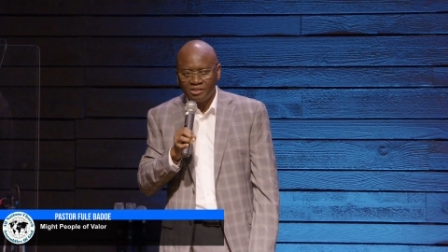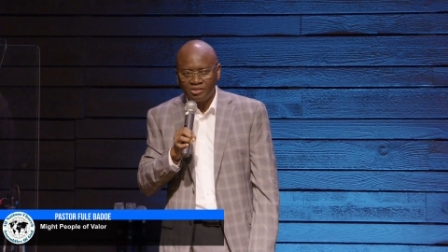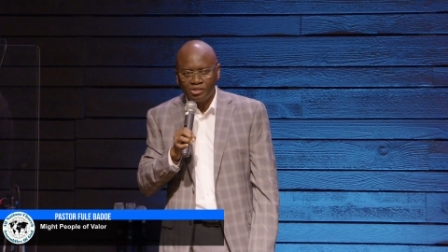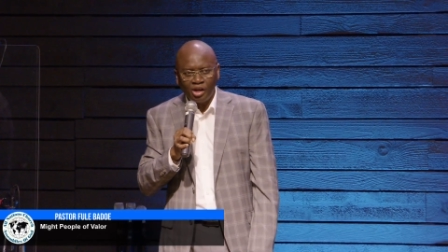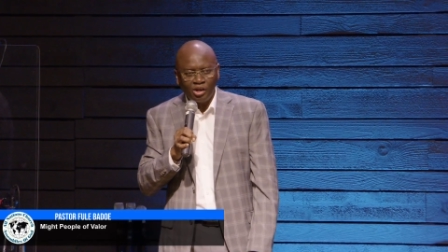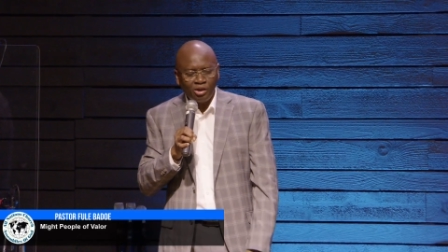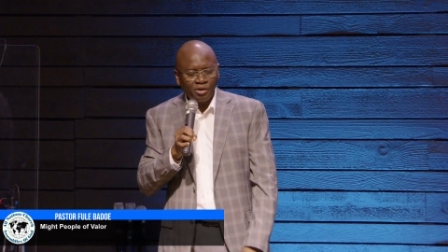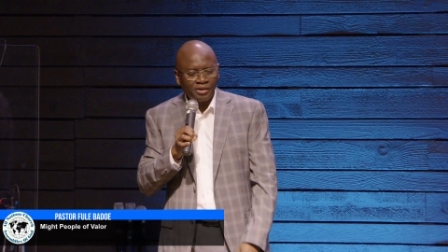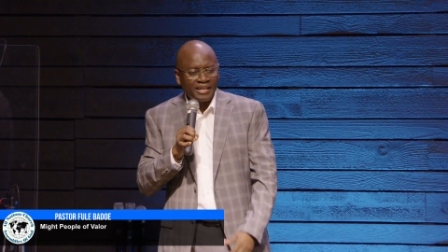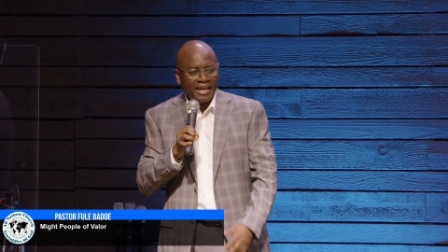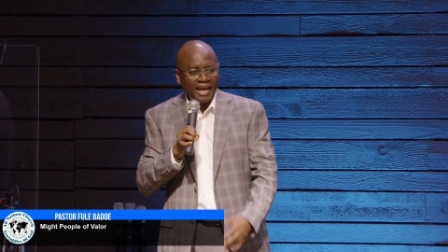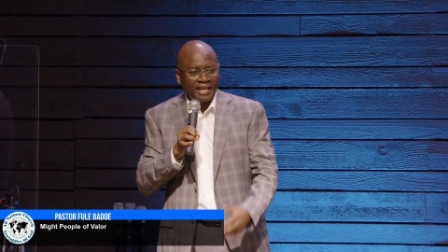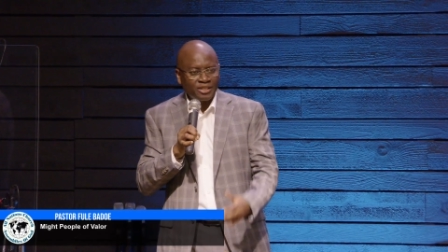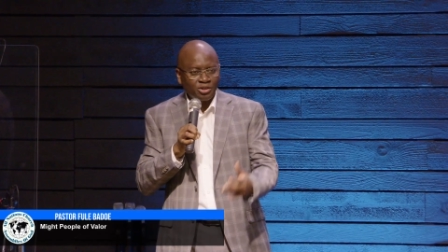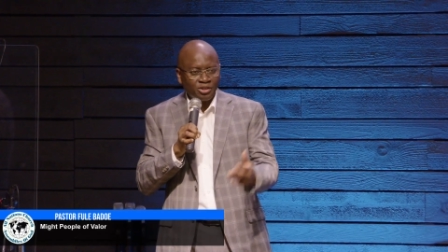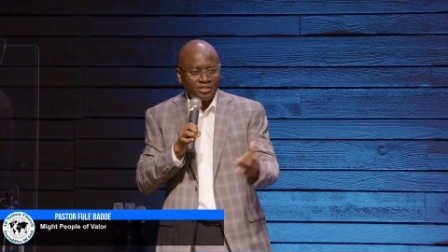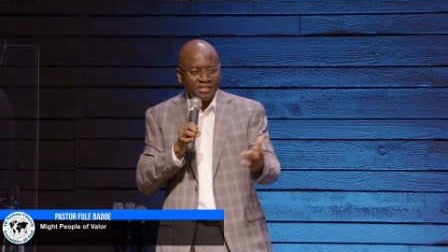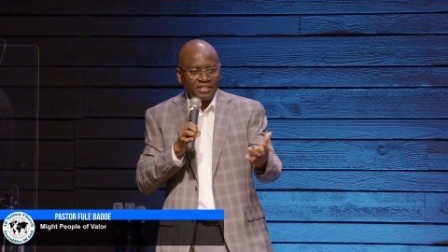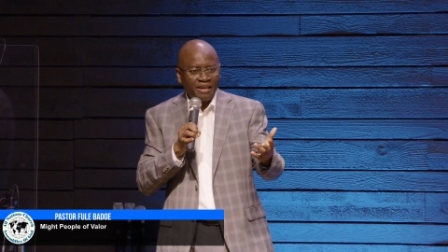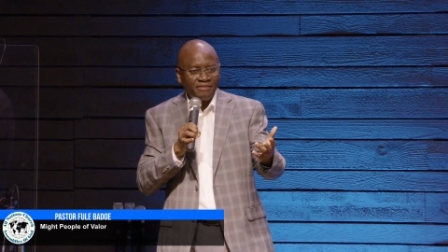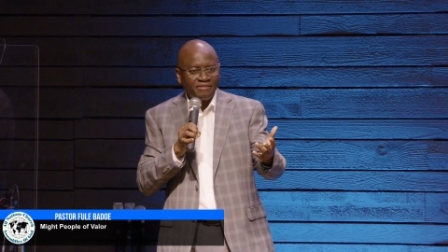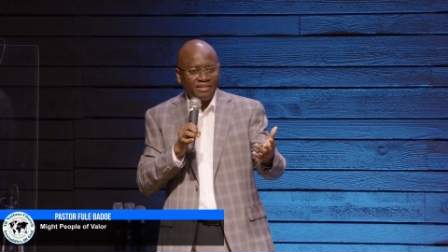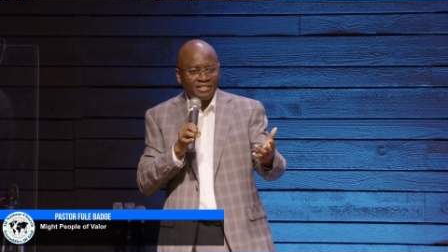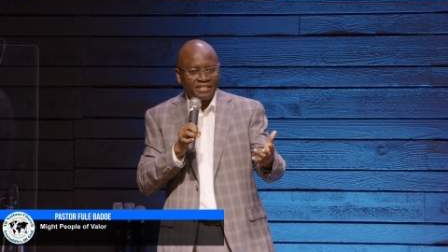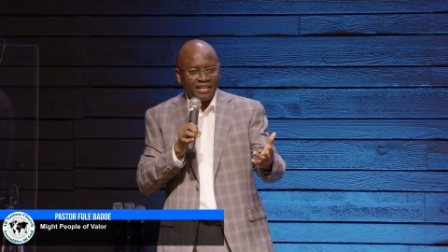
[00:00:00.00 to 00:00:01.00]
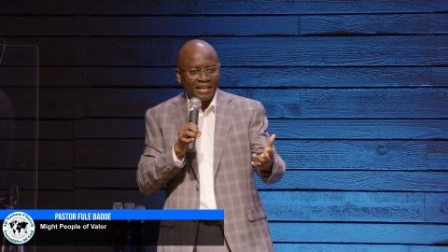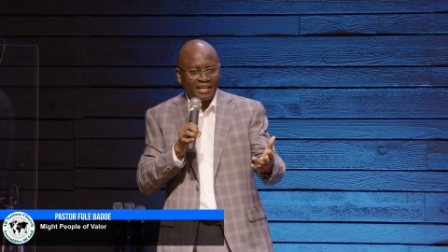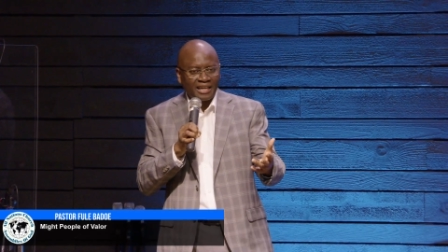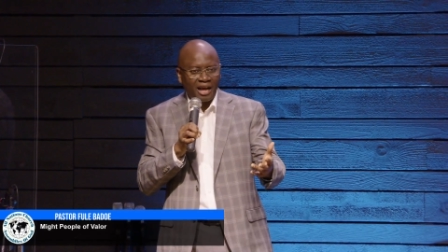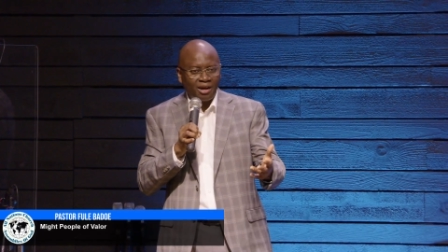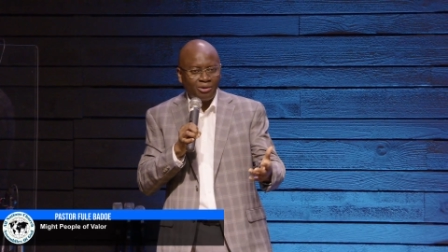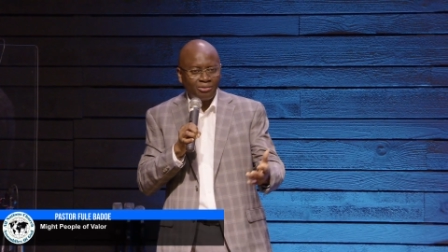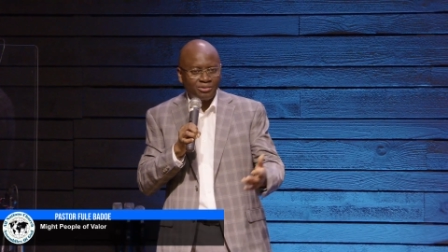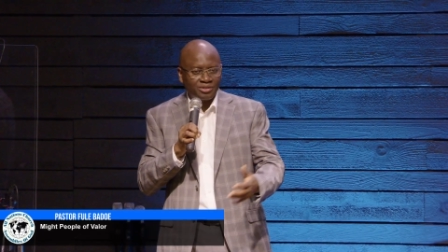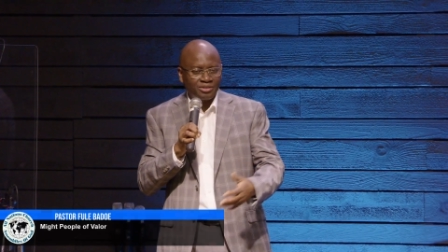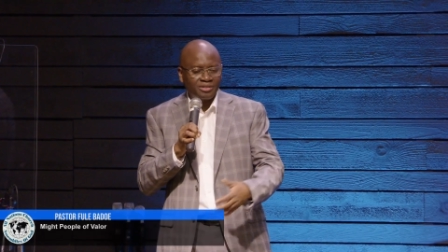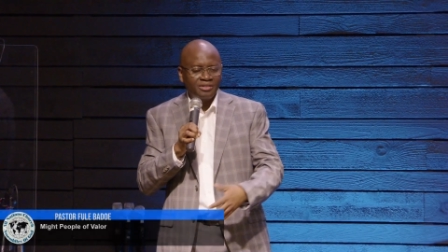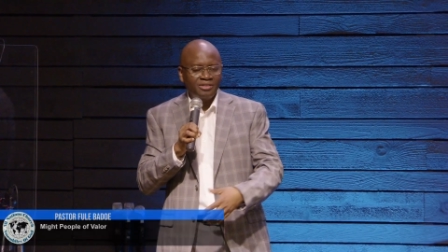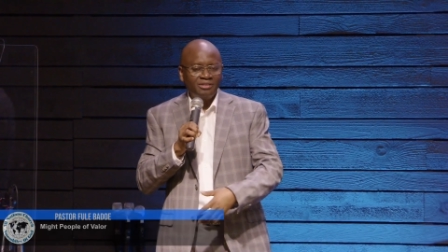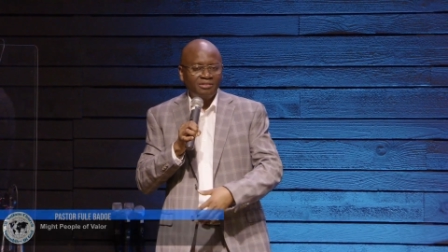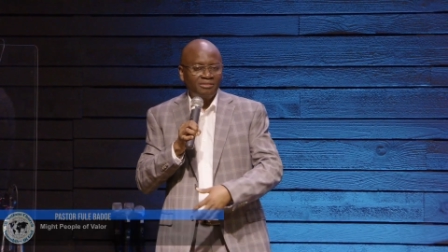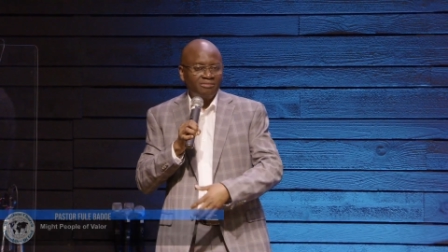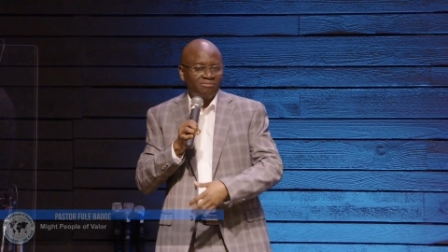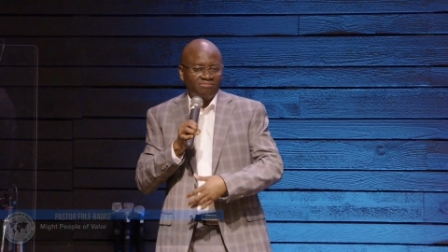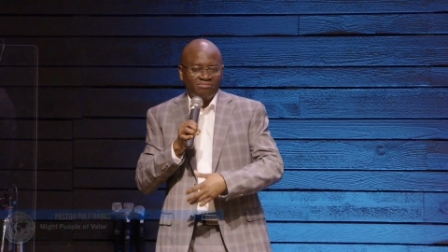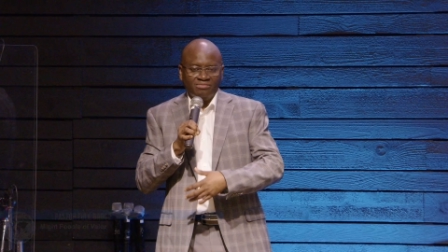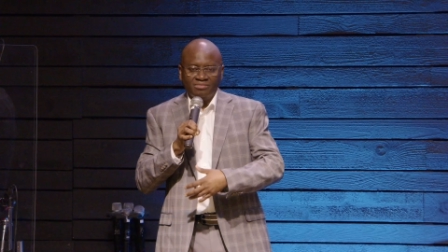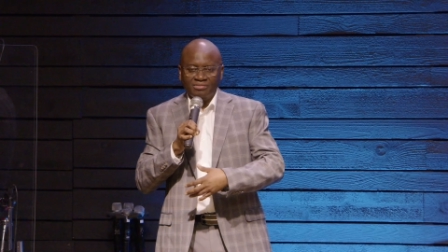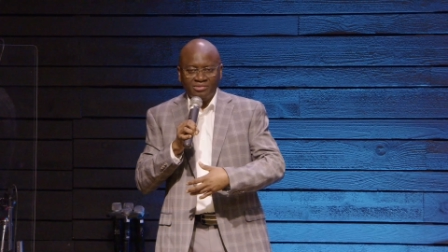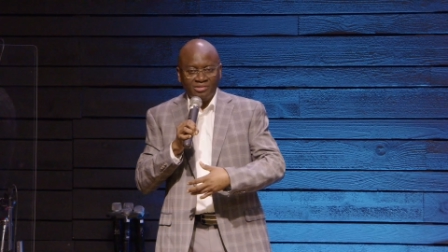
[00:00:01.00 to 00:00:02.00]
You're looking at your savings account,
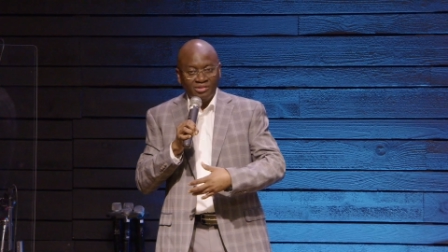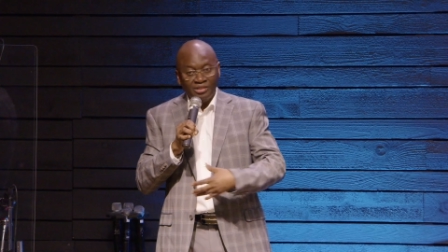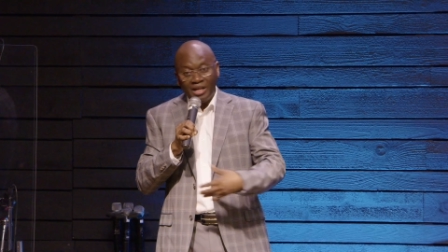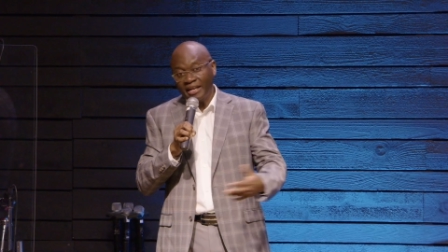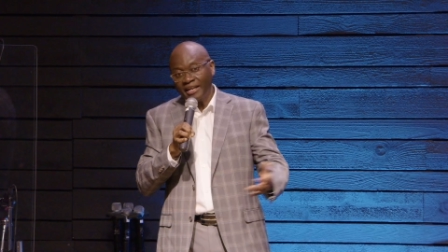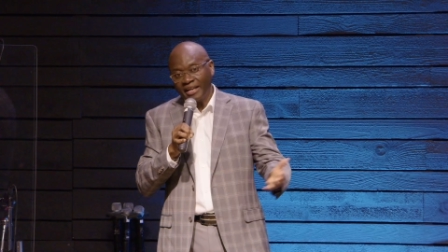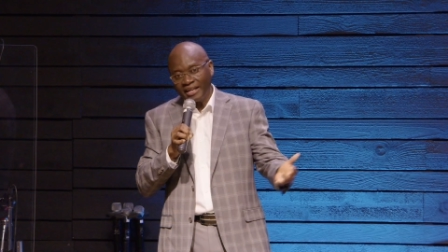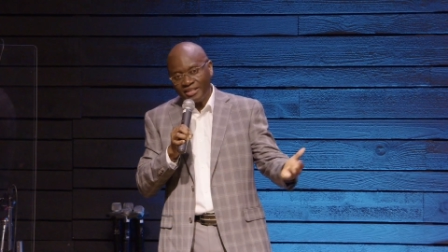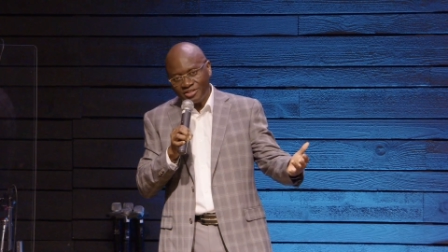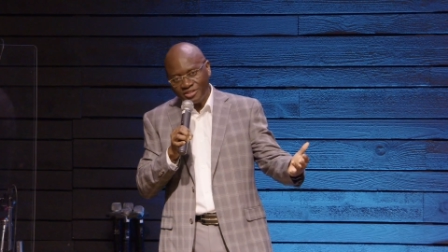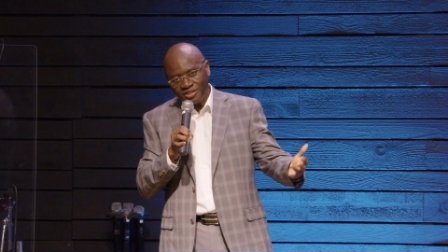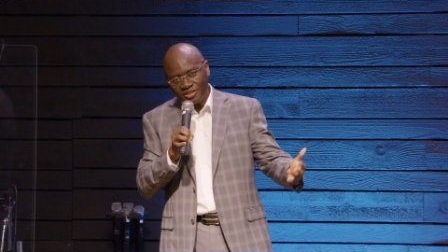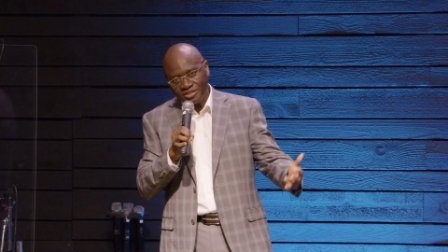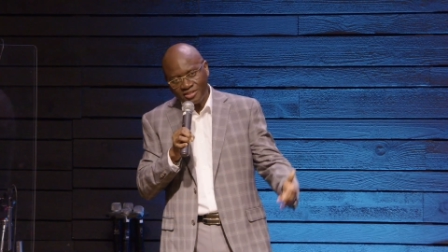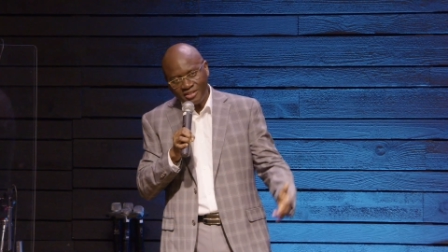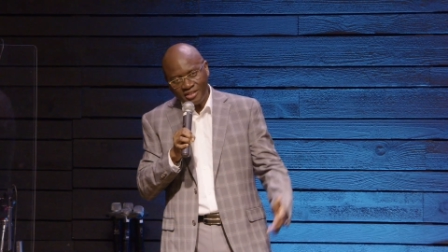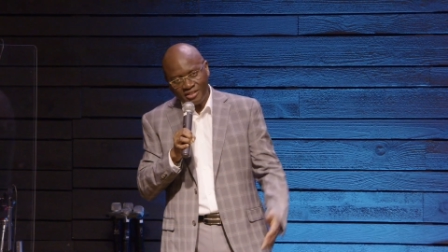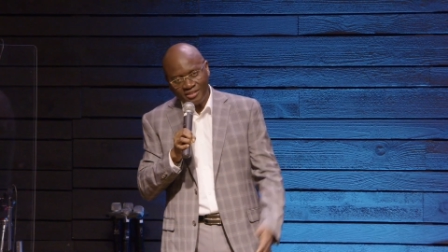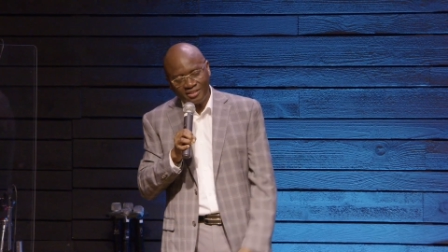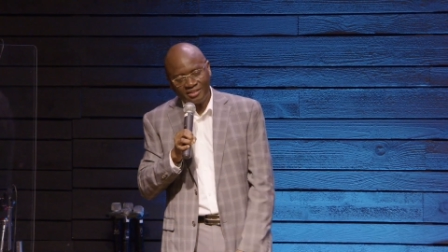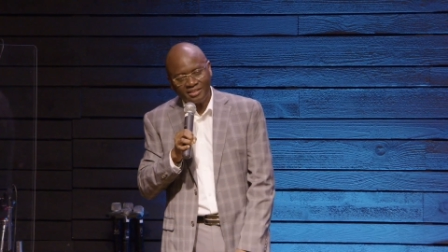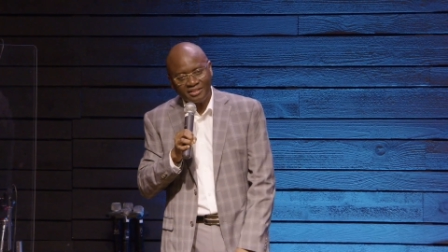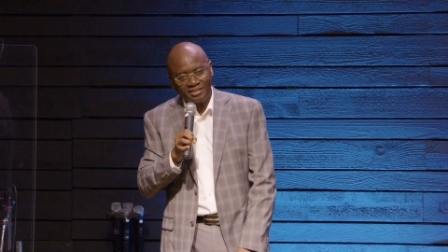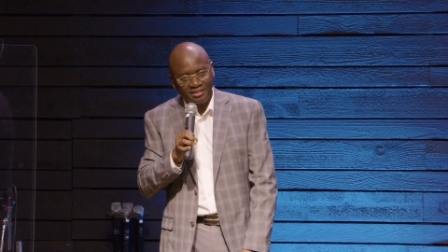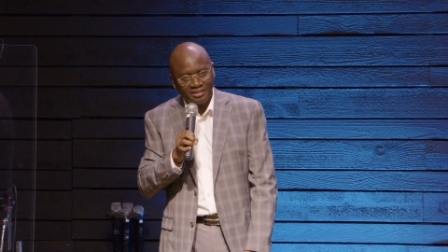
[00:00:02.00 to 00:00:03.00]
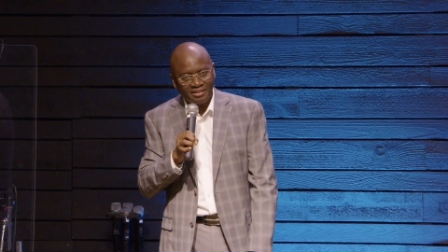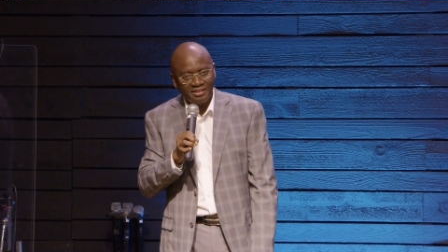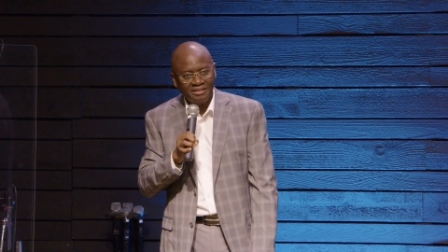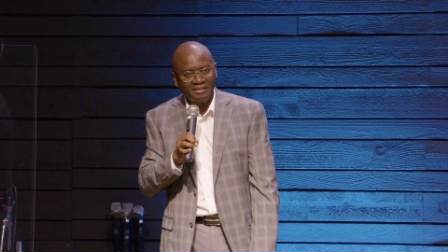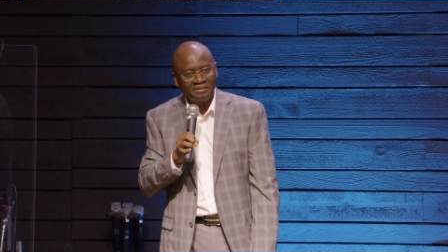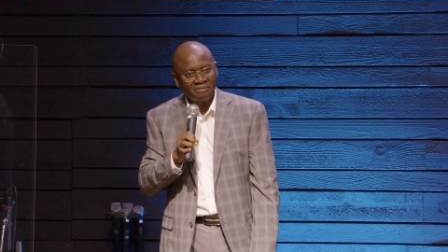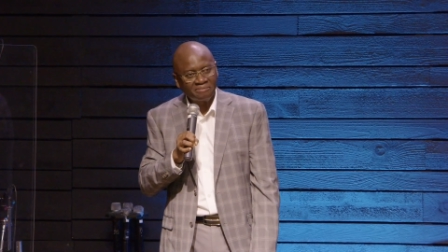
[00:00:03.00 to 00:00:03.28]
non existent.